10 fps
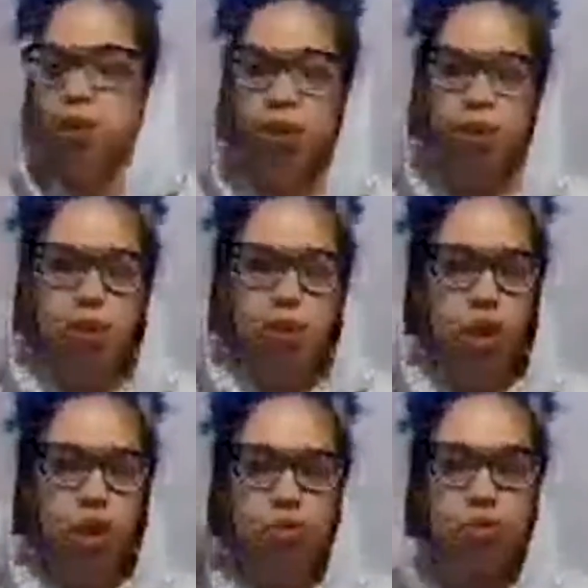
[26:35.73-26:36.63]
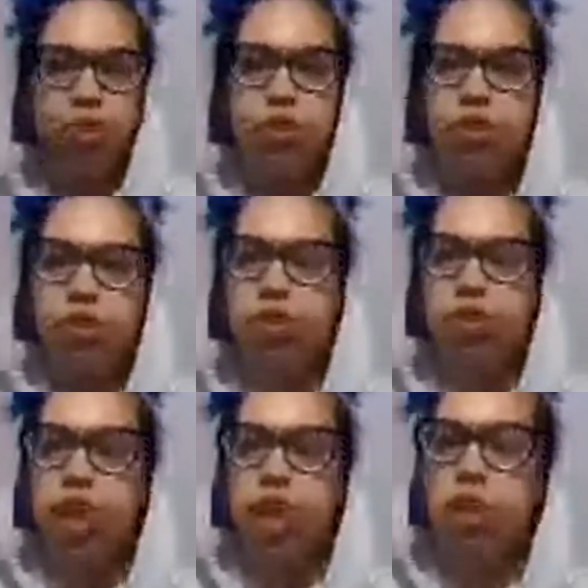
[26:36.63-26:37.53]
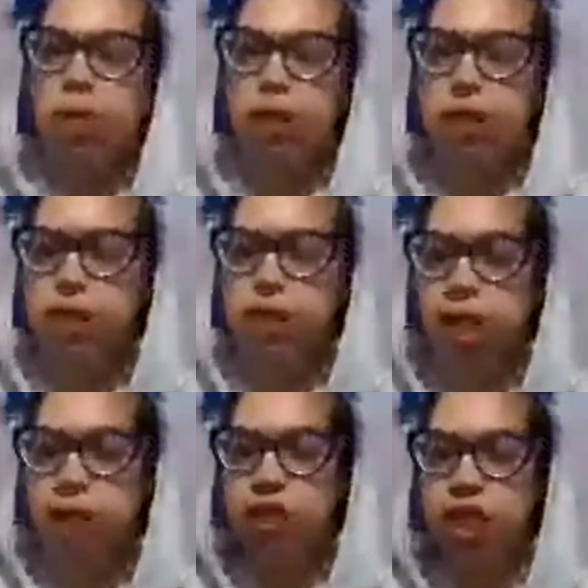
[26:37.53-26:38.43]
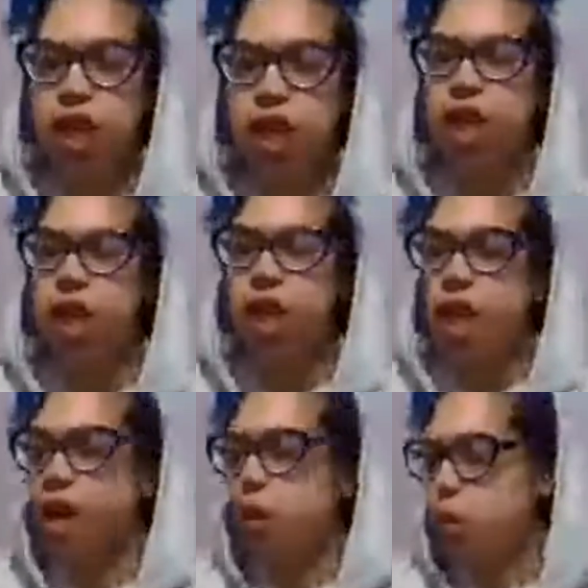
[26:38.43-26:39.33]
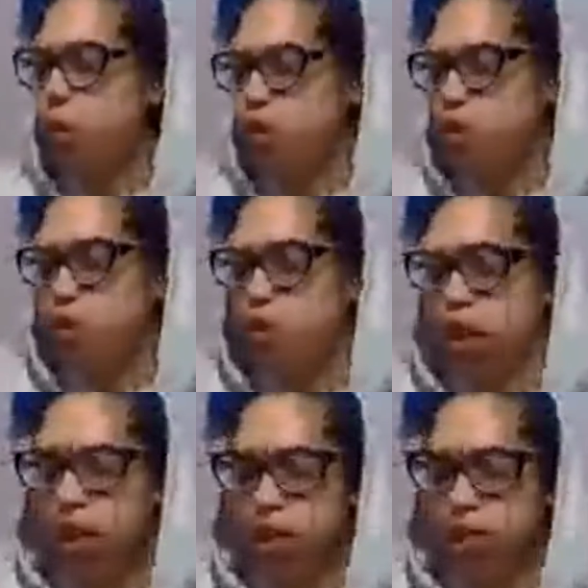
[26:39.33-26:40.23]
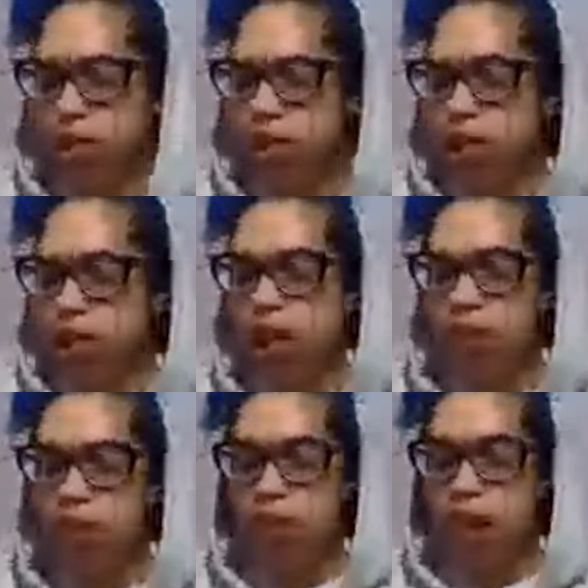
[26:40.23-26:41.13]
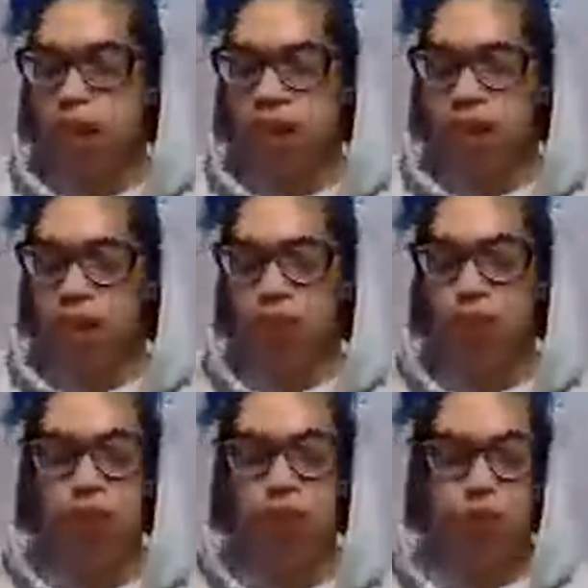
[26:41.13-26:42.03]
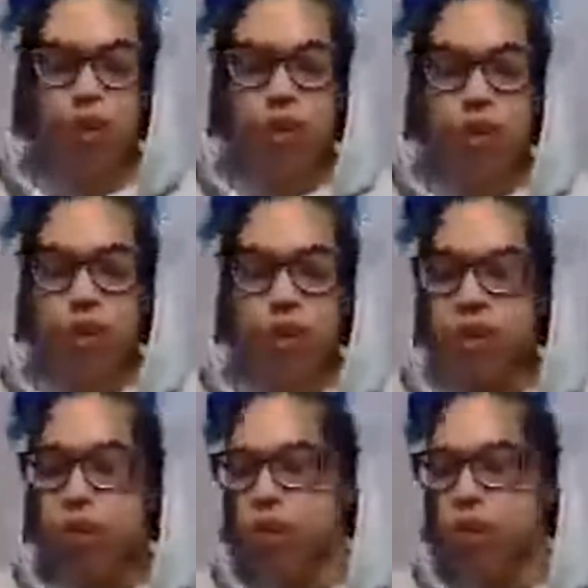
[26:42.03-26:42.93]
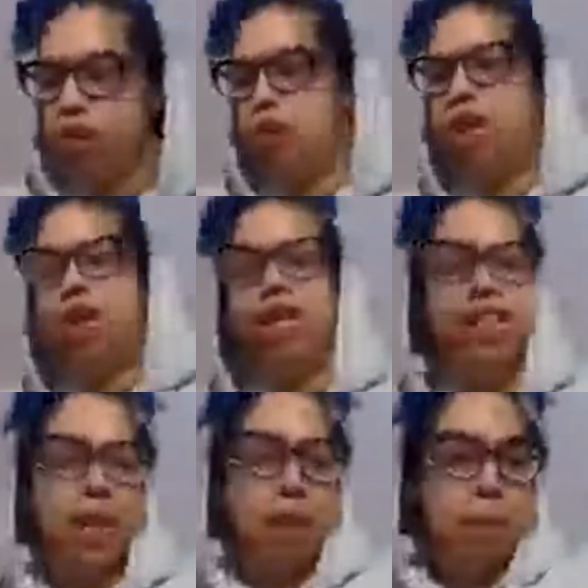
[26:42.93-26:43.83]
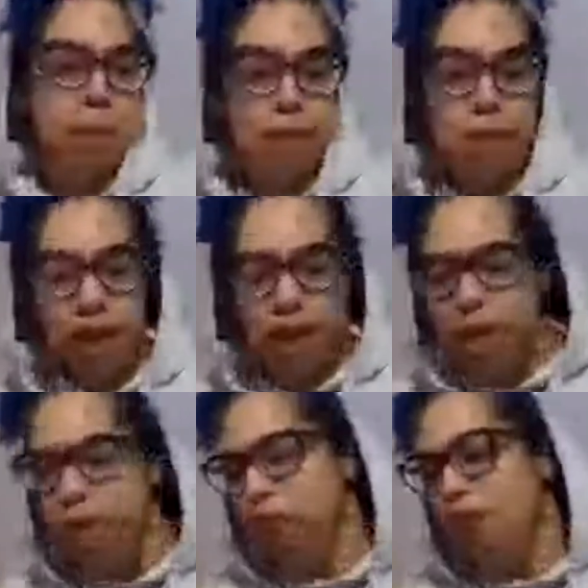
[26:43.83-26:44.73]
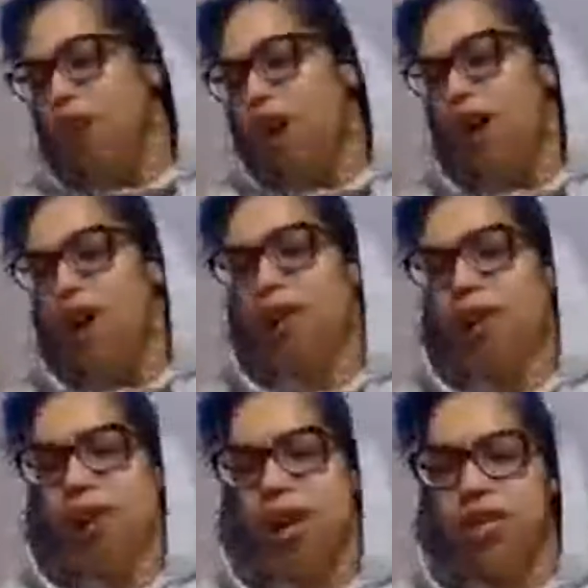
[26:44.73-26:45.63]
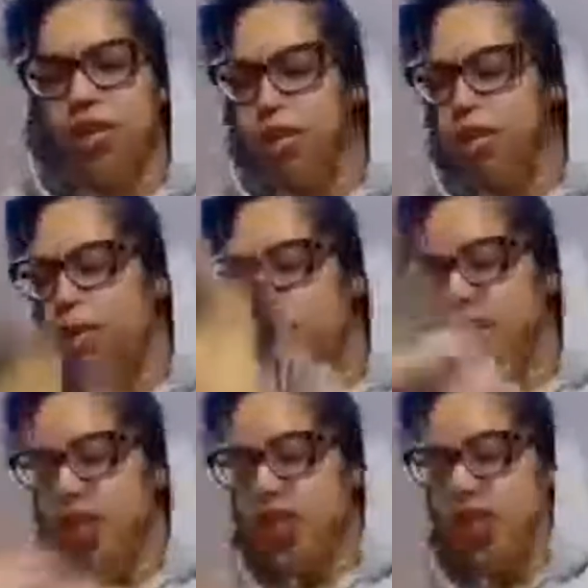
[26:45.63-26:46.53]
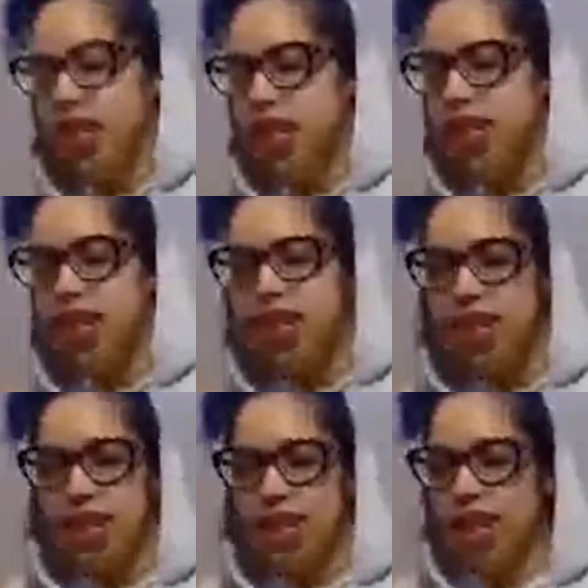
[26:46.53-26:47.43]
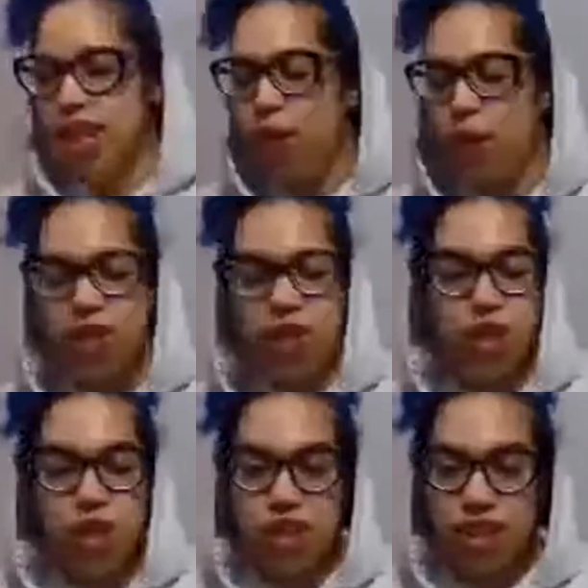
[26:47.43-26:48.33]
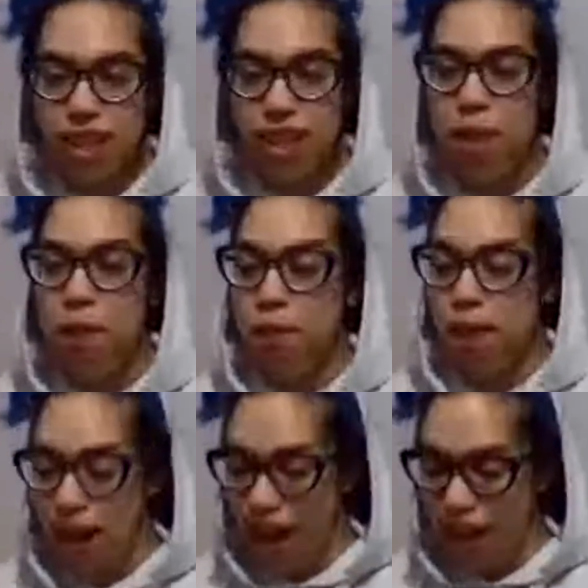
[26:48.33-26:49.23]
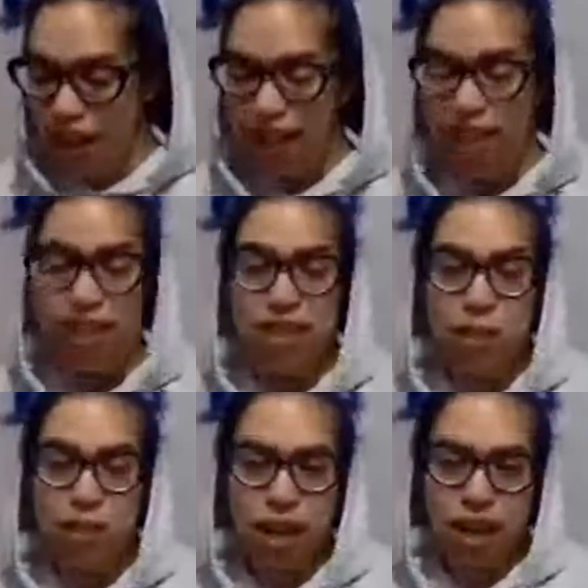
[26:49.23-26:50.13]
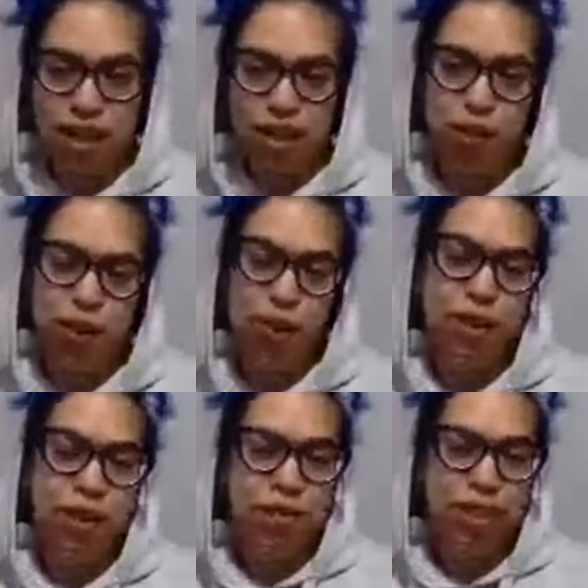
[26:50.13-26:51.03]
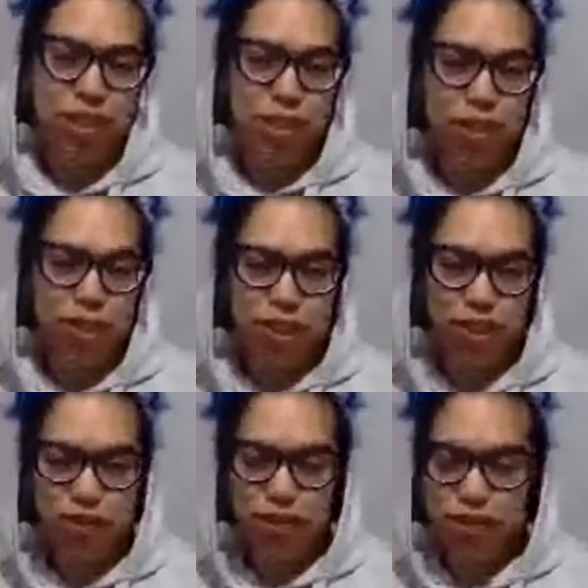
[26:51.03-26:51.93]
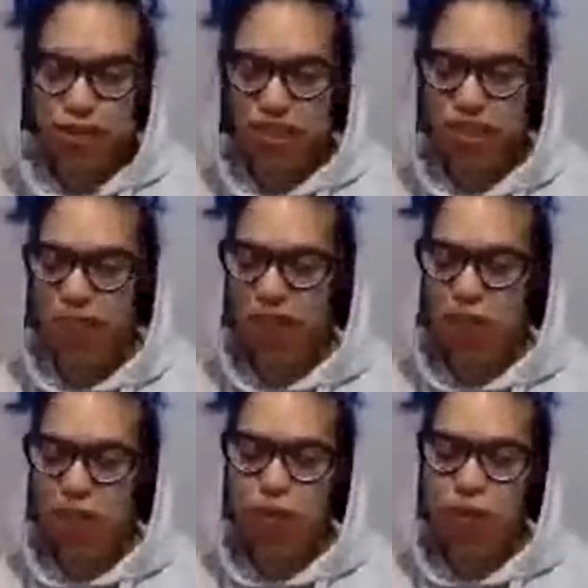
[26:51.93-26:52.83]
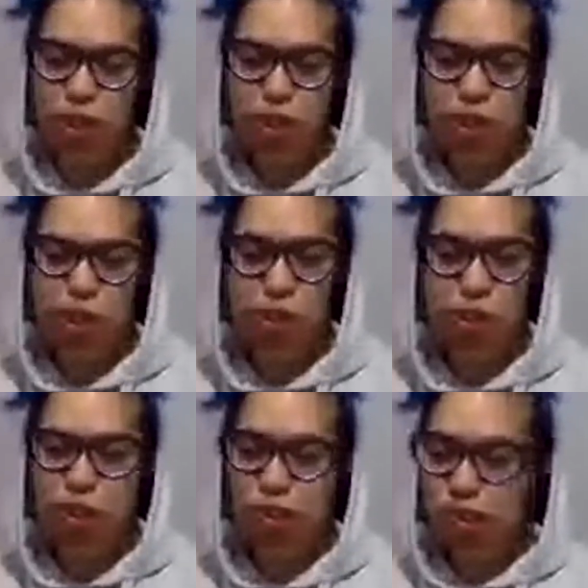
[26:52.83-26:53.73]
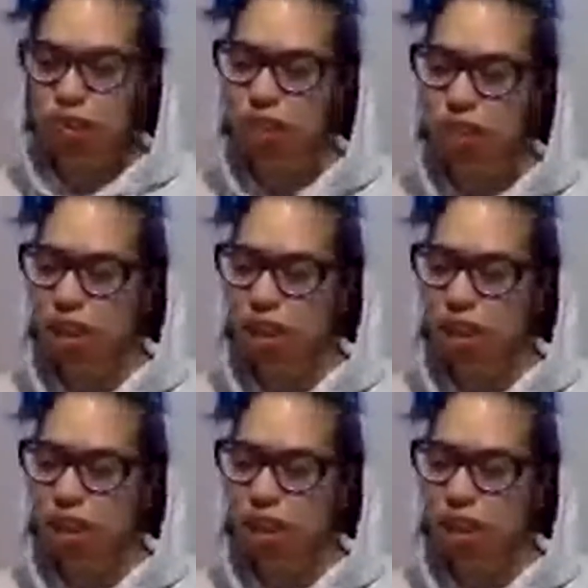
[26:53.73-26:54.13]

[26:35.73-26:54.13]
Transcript: oracle cards for you, just go ahead and put it in the live chat and I'll pull some out. If not, then we are going to go ahead and say bye-bye. And you guys know that once I say this and then once I start saying bye, it's bye. So I'll give it a couple of shuffles. If anybody wants oracle cards,